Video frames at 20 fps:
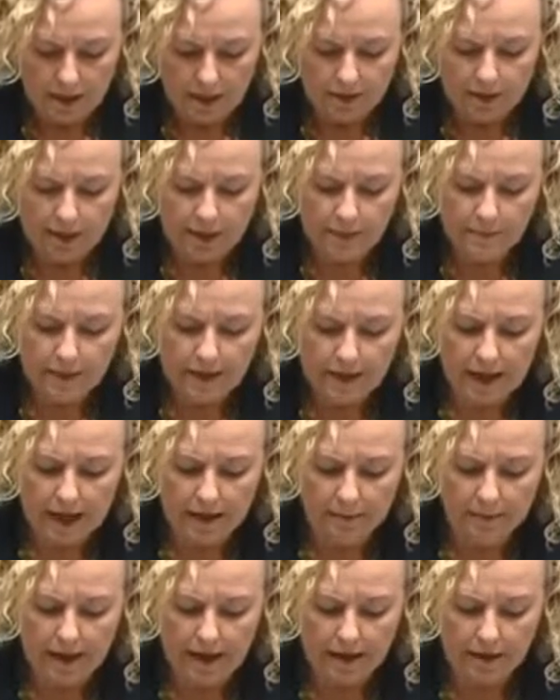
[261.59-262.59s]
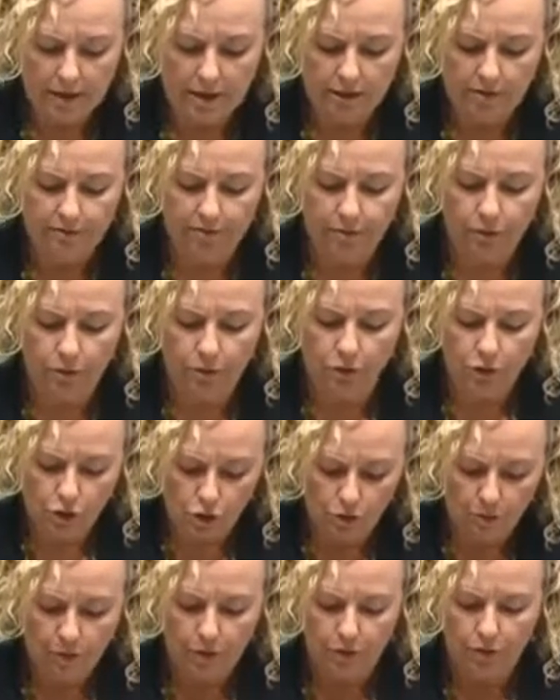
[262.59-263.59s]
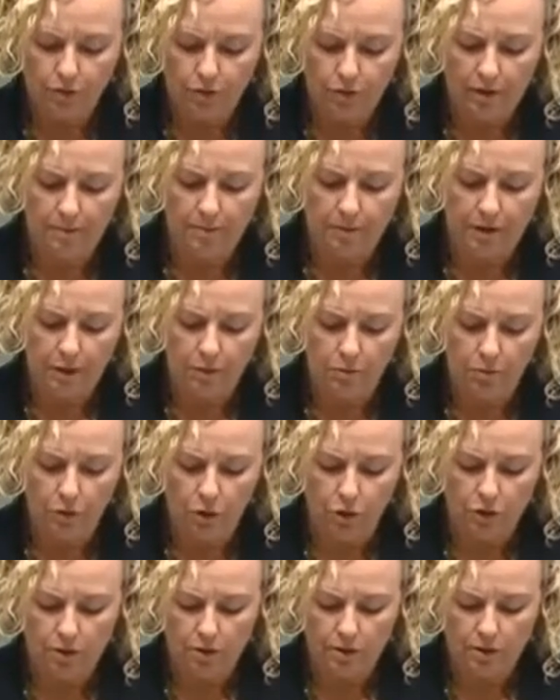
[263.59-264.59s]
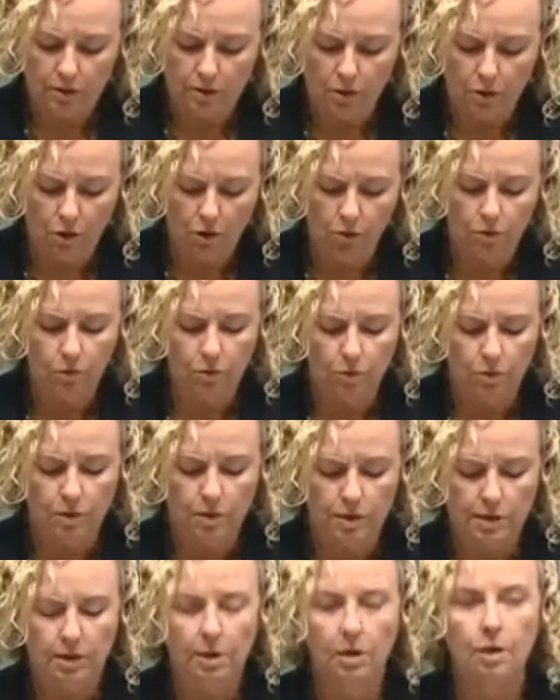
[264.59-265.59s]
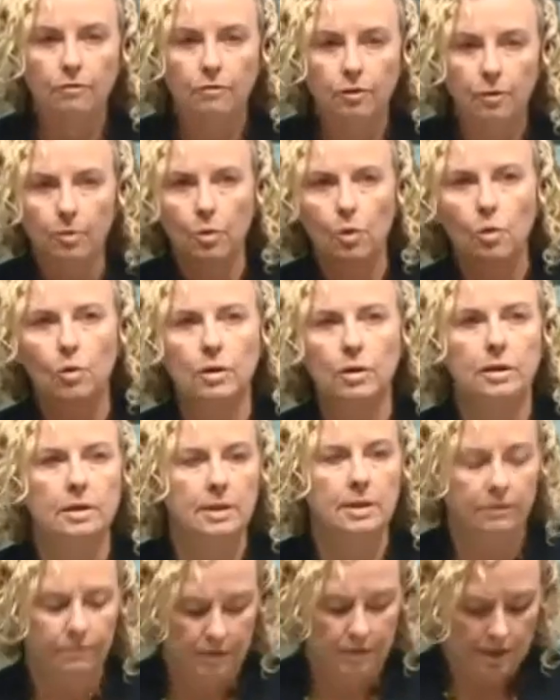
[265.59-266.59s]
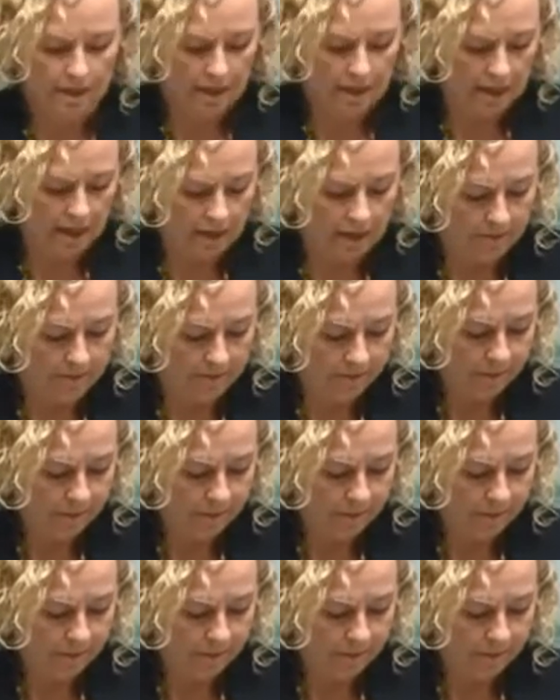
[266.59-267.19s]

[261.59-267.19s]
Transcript: This became active for 2.3 million workers on awards from August of this year.